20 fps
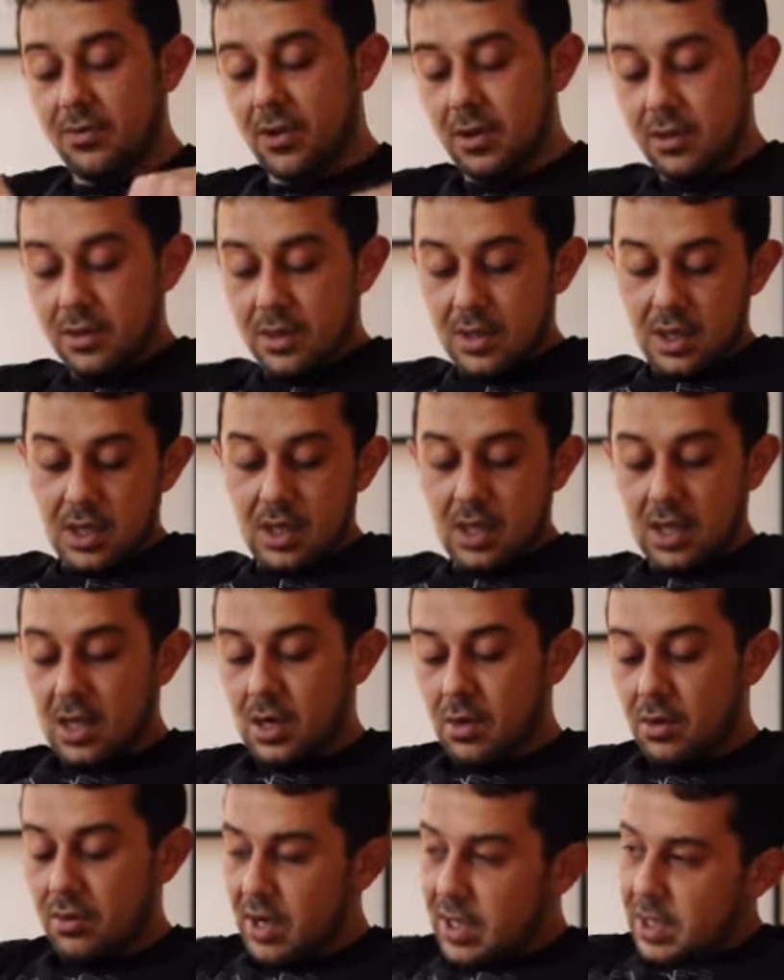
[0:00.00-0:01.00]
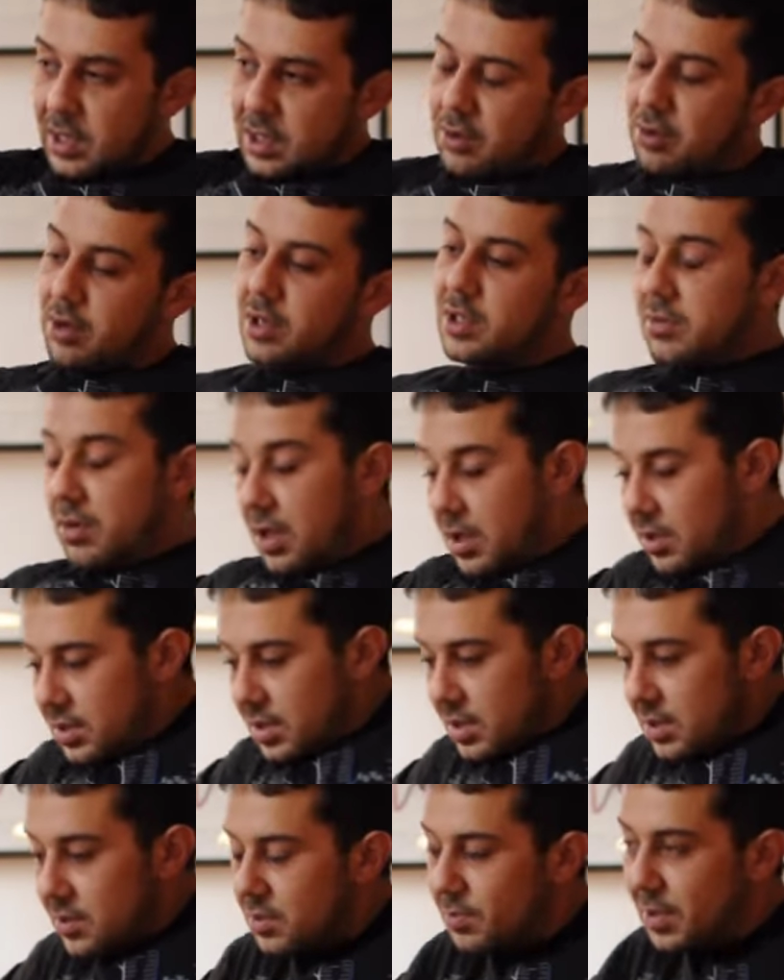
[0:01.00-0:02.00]
Road. We're at this
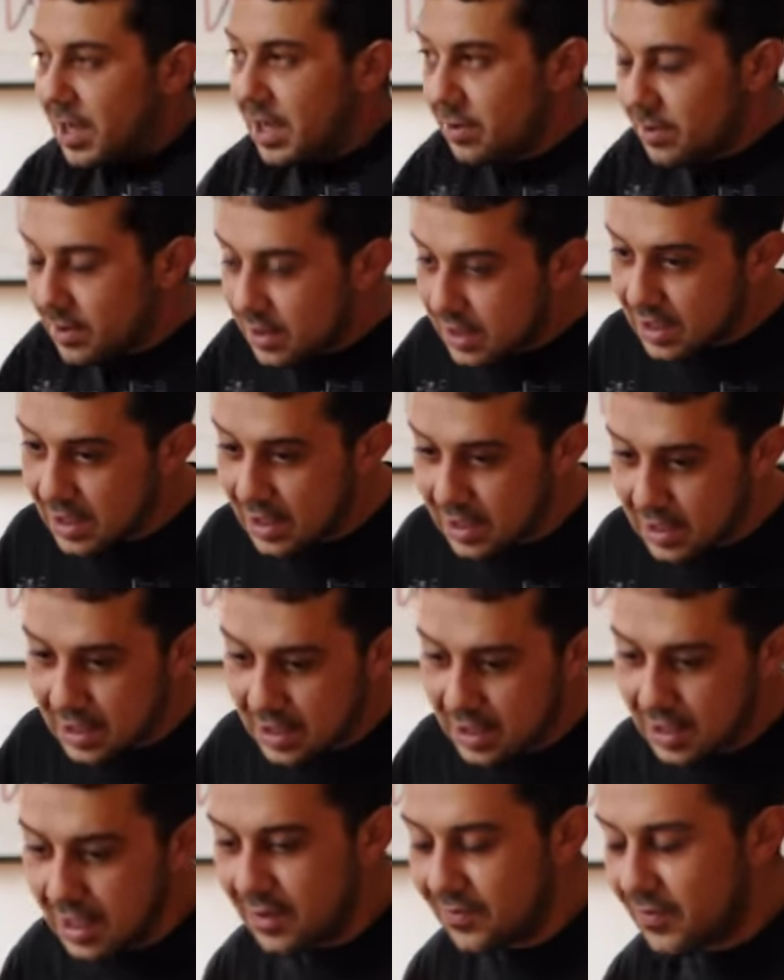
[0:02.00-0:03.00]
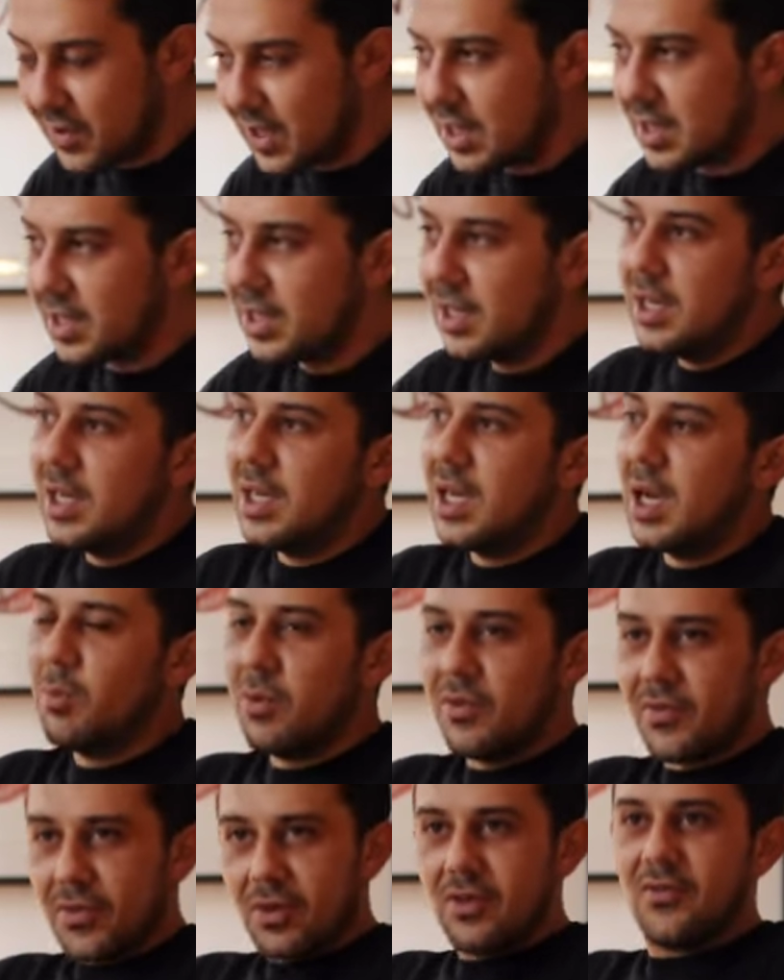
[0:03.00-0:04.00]
crossroads. It was about 6 in the evening, and
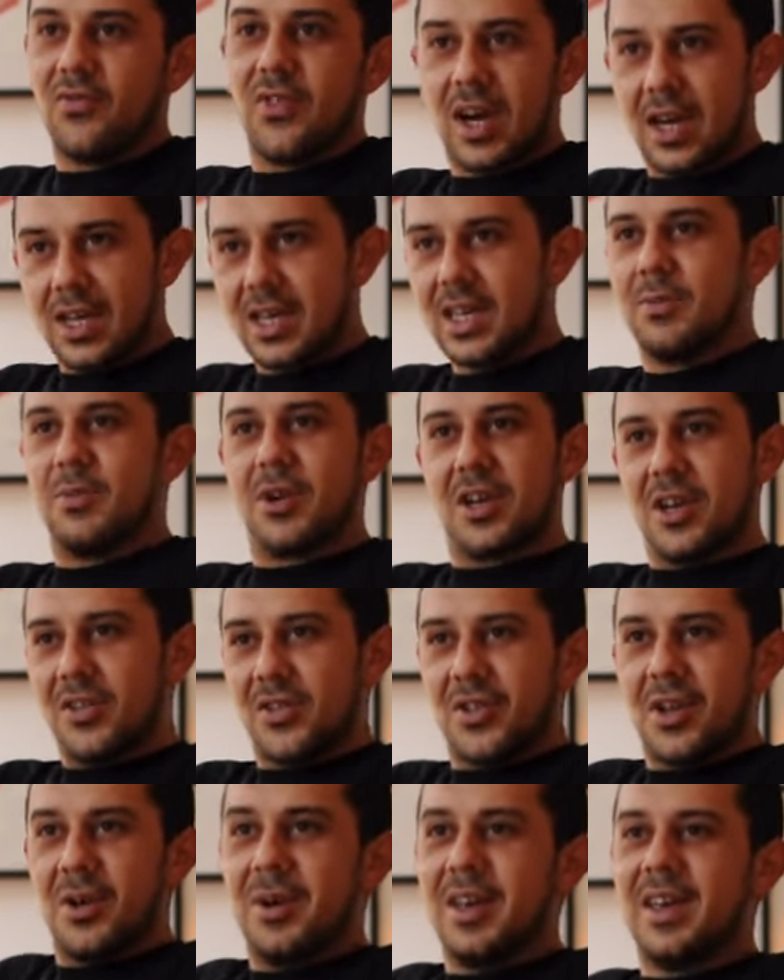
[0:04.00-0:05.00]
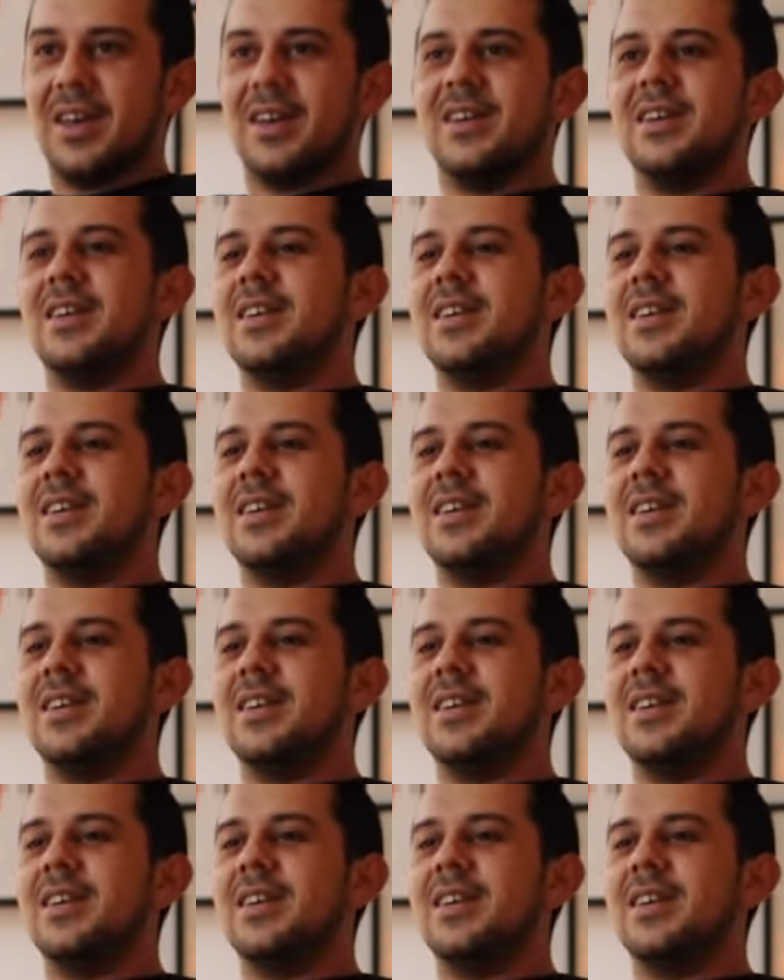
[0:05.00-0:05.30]
we thought, fuck it, we're going to do it.